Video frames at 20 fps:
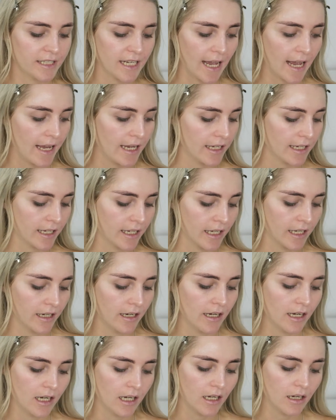take
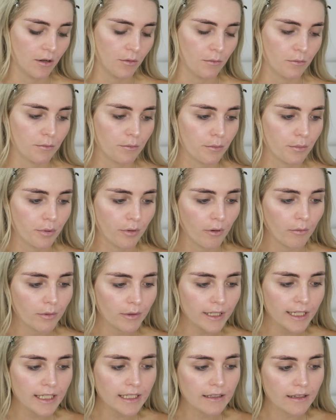
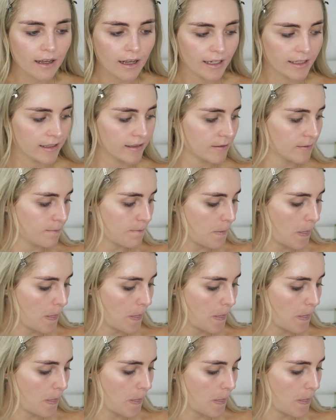probably like,